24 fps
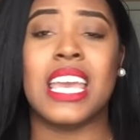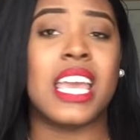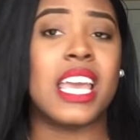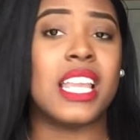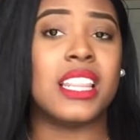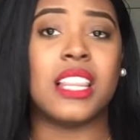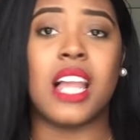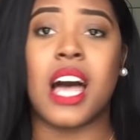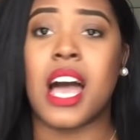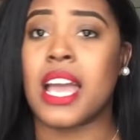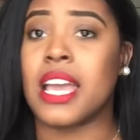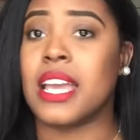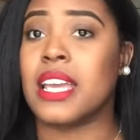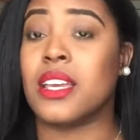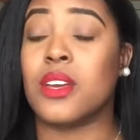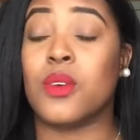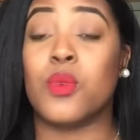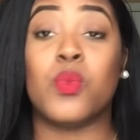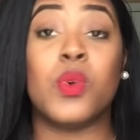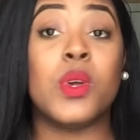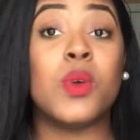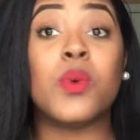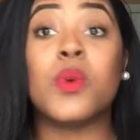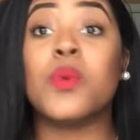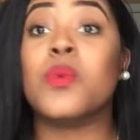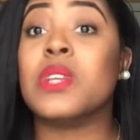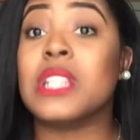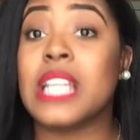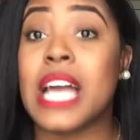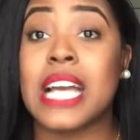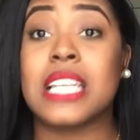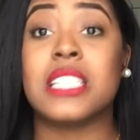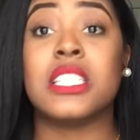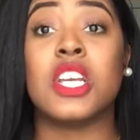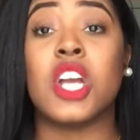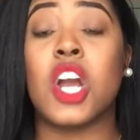Like, we were
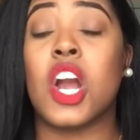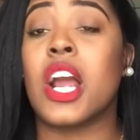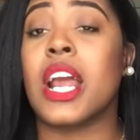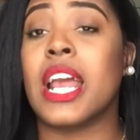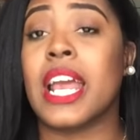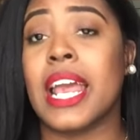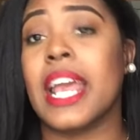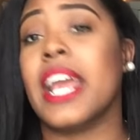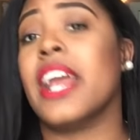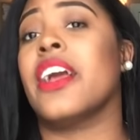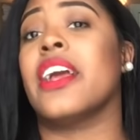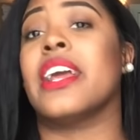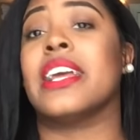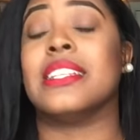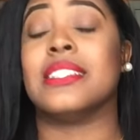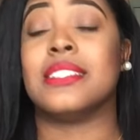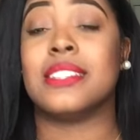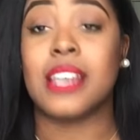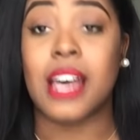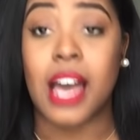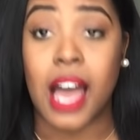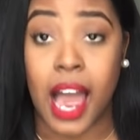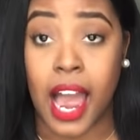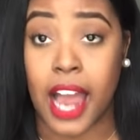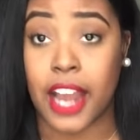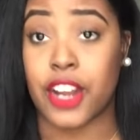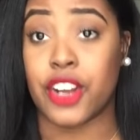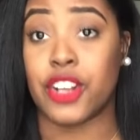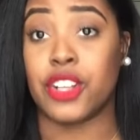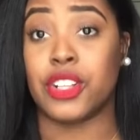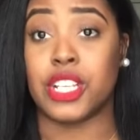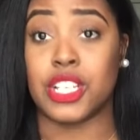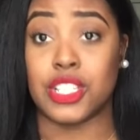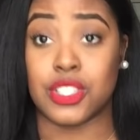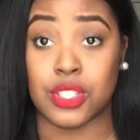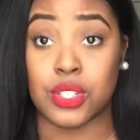relaxing our hair
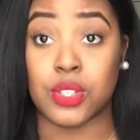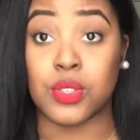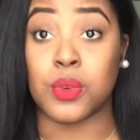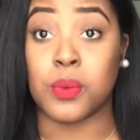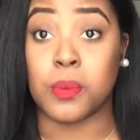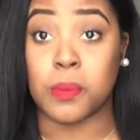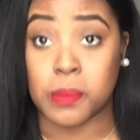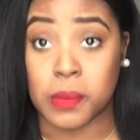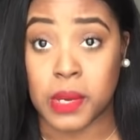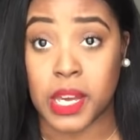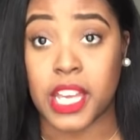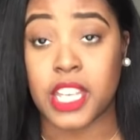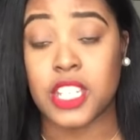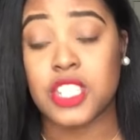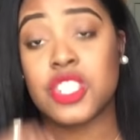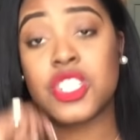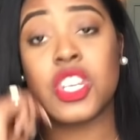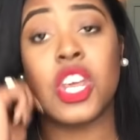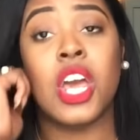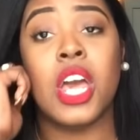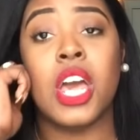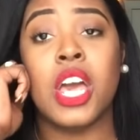entirely too much.